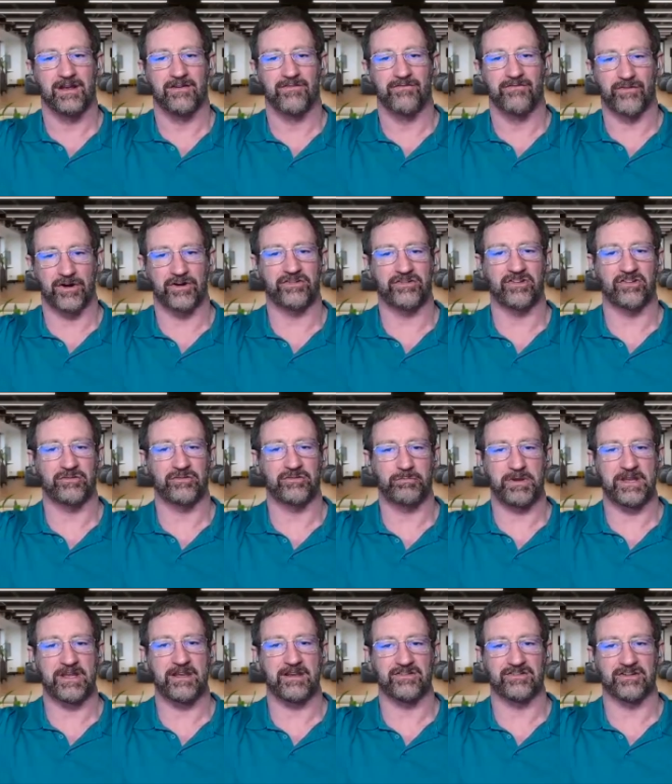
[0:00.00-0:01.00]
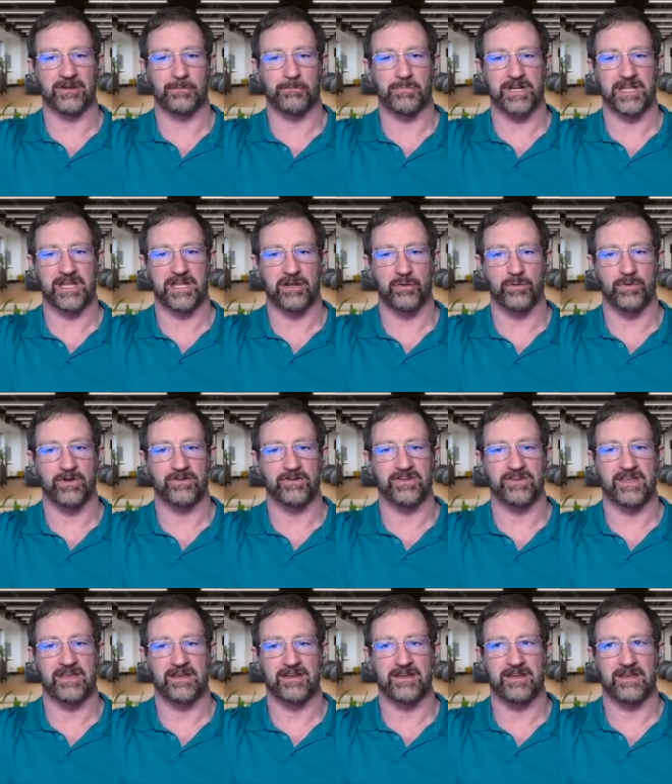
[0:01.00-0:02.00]
versus being somebody who is
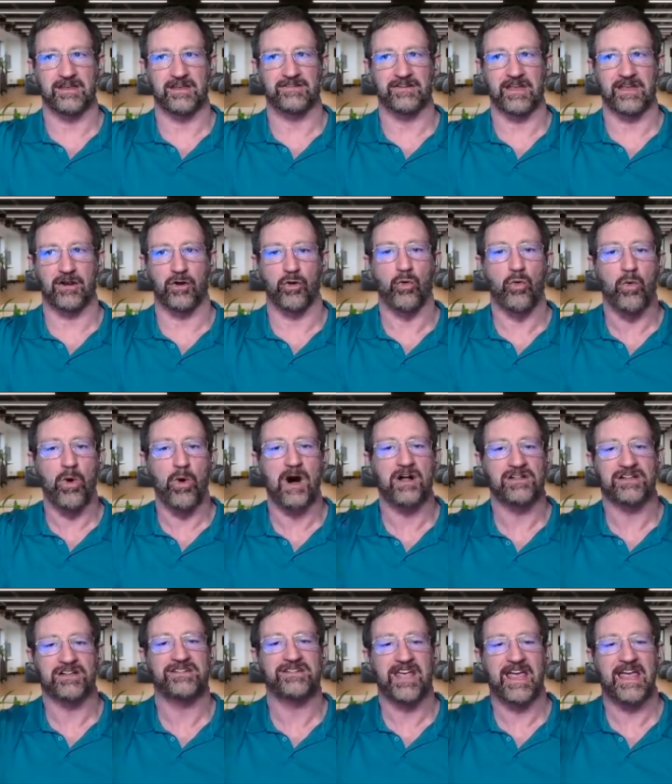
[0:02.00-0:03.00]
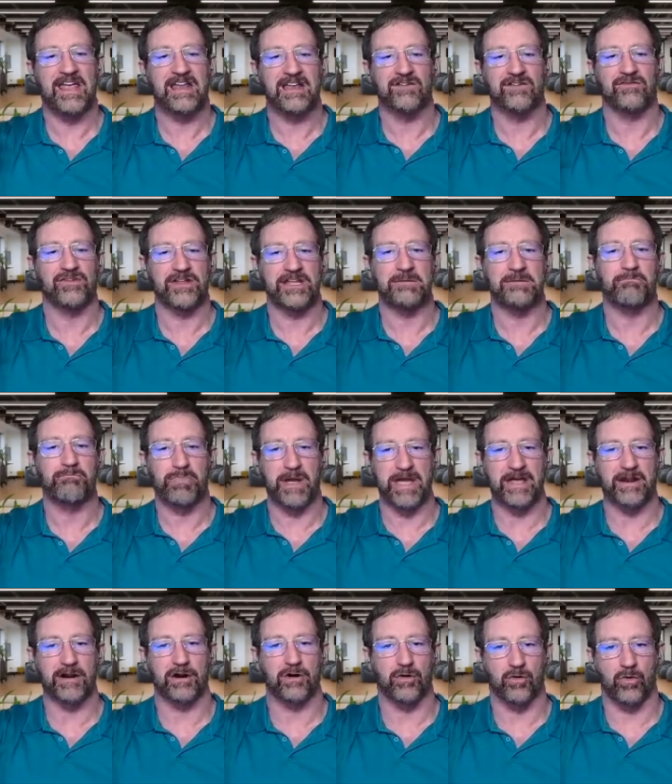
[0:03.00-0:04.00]
a qualitatively
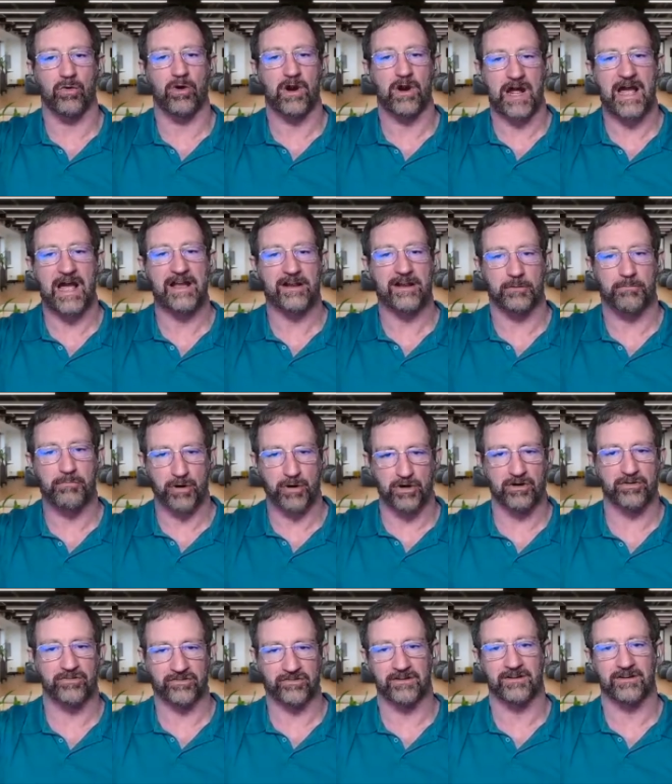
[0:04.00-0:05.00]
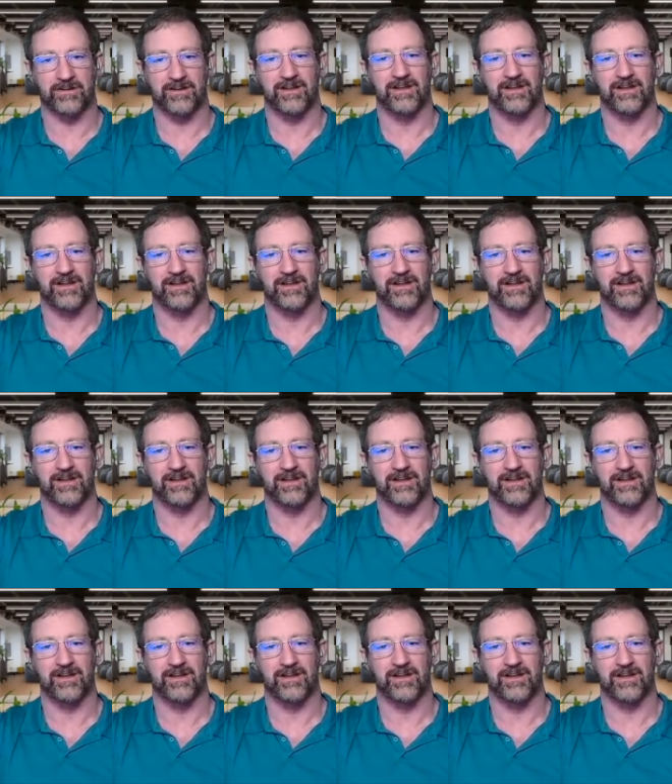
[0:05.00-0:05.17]
better or higher person.